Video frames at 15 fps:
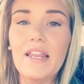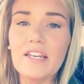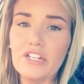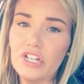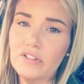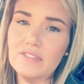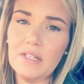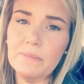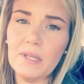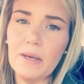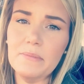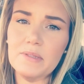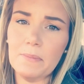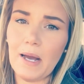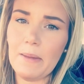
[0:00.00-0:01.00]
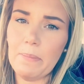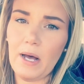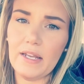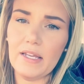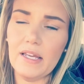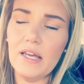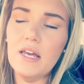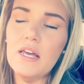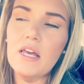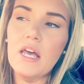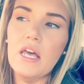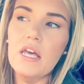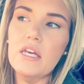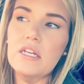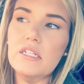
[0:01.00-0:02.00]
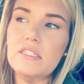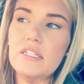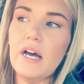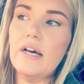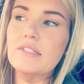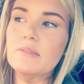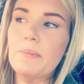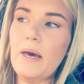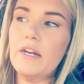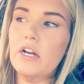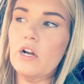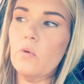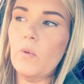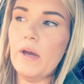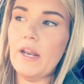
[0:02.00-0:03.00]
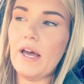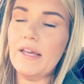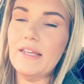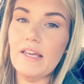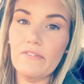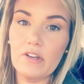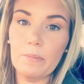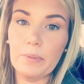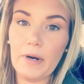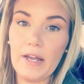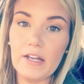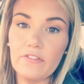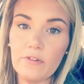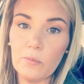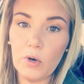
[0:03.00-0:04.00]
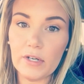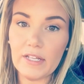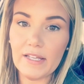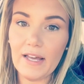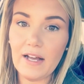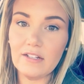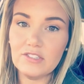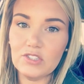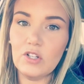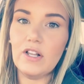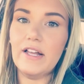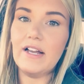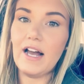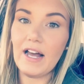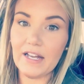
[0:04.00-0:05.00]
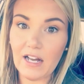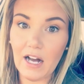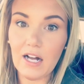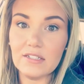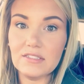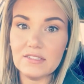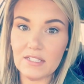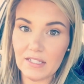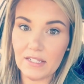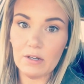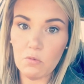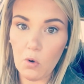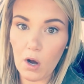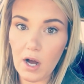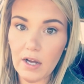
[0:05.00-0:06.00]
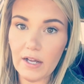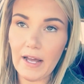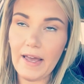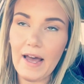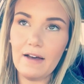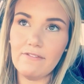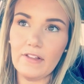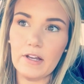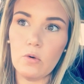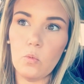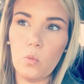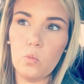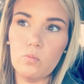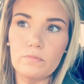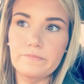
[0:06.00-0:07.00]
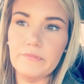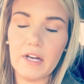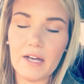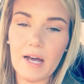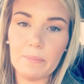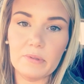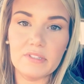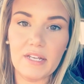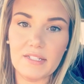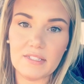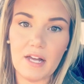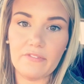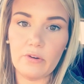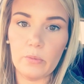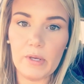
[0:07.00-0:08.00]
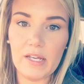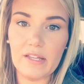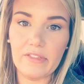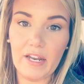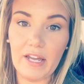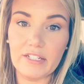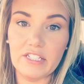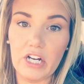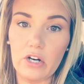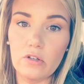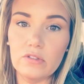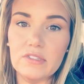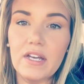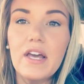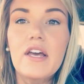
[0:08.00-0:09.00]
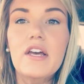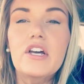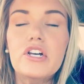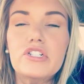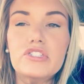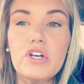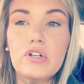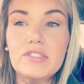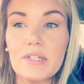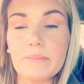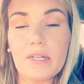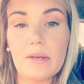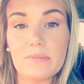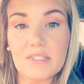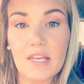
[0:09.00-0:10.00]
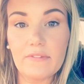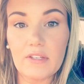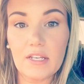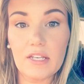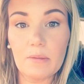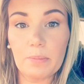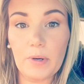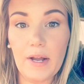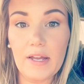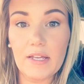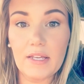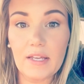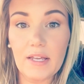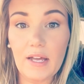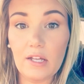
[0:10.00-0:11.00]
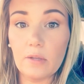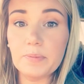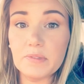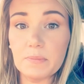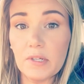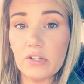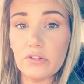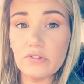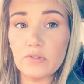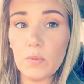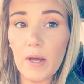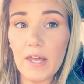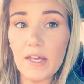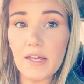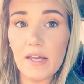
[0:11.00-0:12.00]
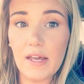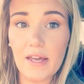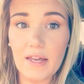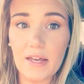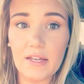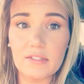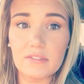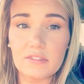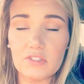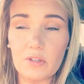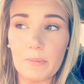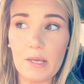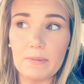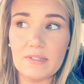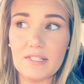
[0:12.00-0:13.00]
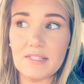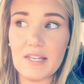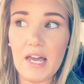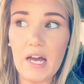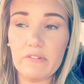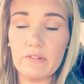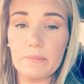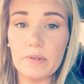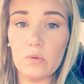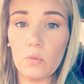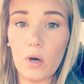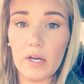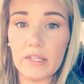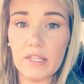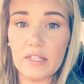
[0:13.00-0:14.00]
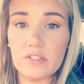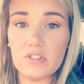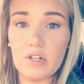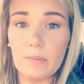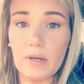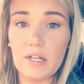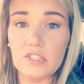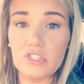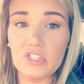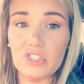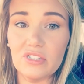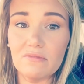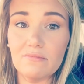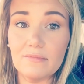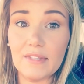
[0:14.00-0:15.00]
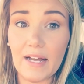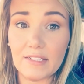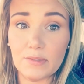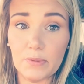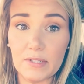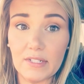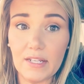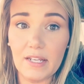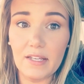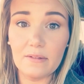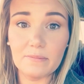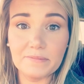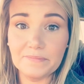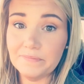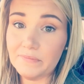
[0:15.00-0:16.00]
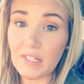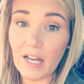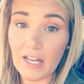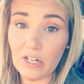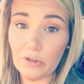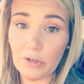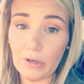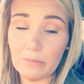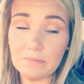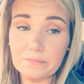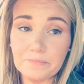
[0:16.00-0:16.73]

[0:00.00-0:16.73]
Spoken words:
And sometimes my body does better when I give it a break from working out. So like I constantly walk. I have like a couple days off a week that I don't. So sometimes giving it a break helps me lose weight. And so maybe since I haven't been walking so much, that's what did it. I don't know.